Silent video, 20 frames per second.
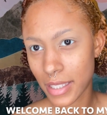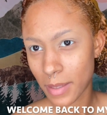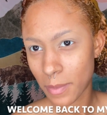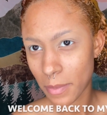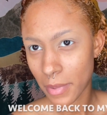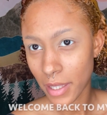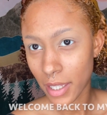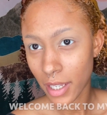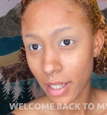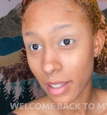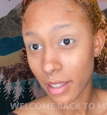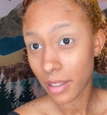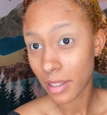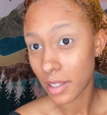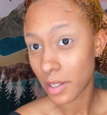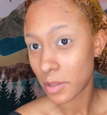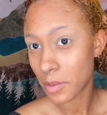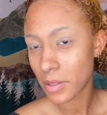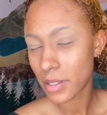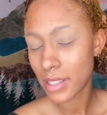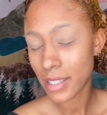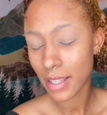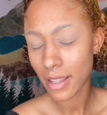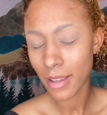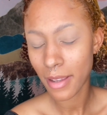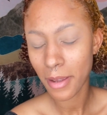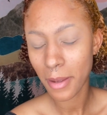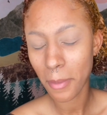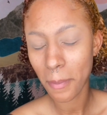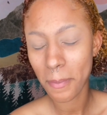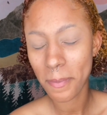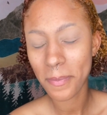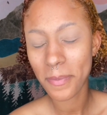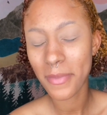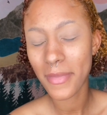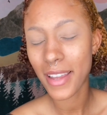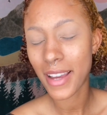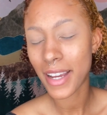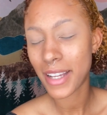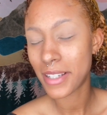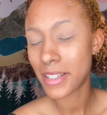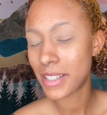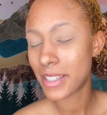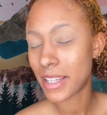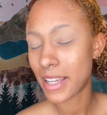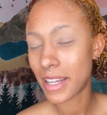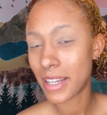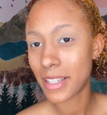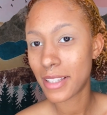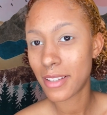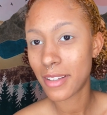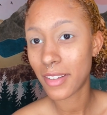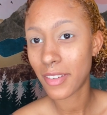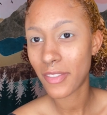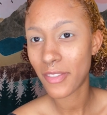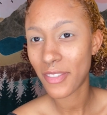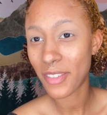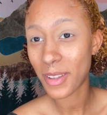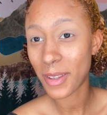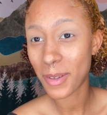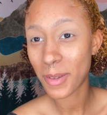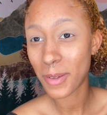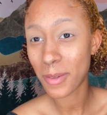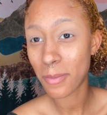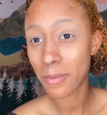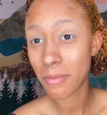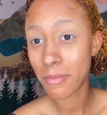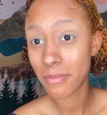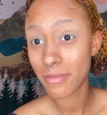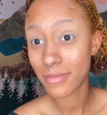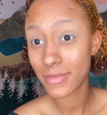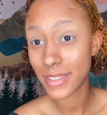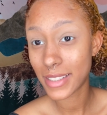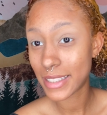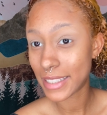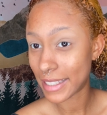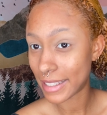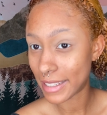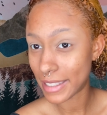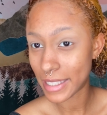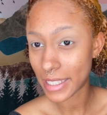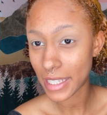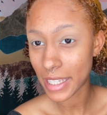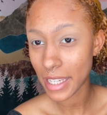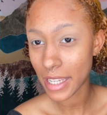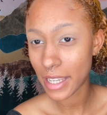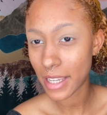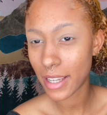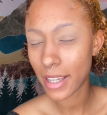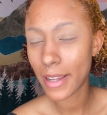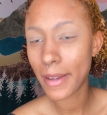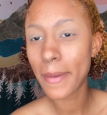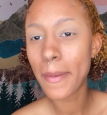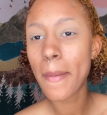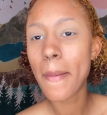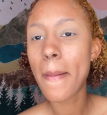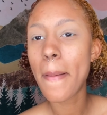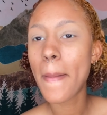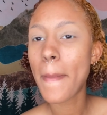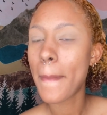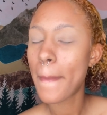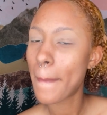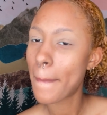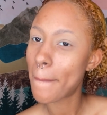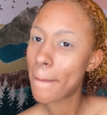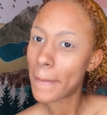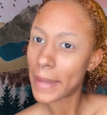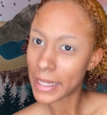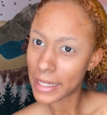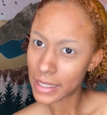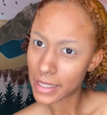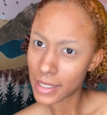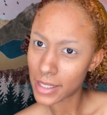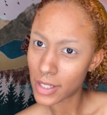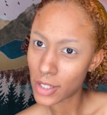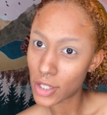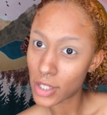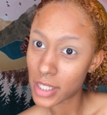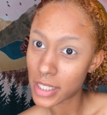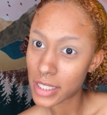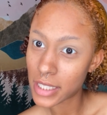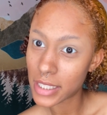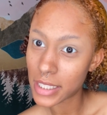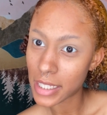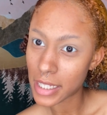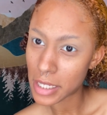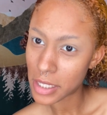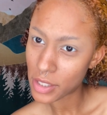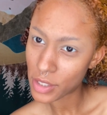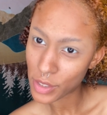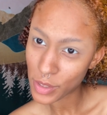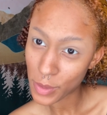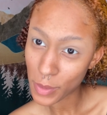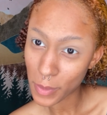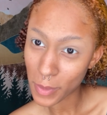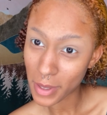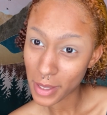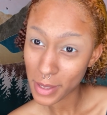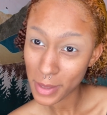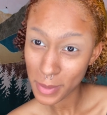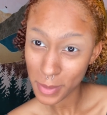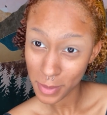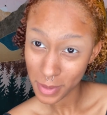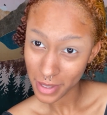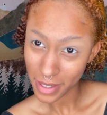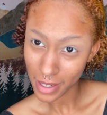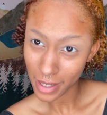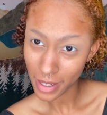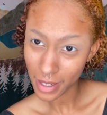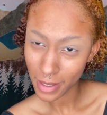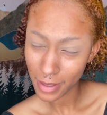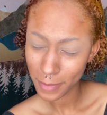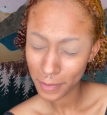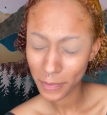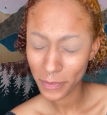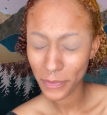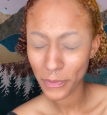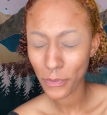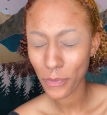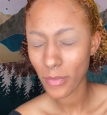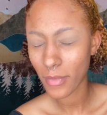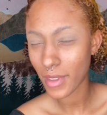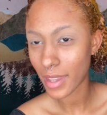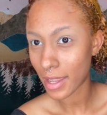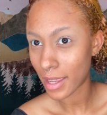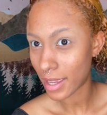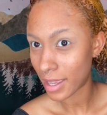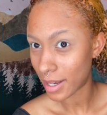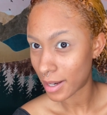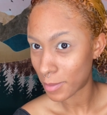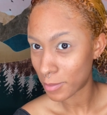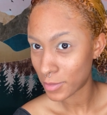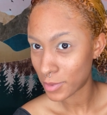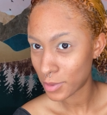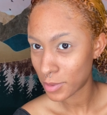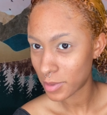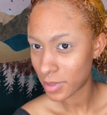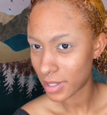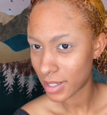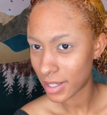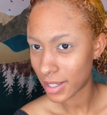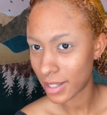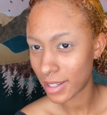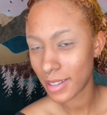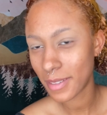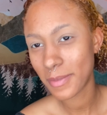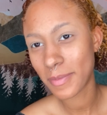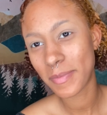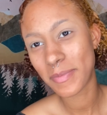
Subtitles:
been a long time. I decided to film today because it's 2020 and I'm 20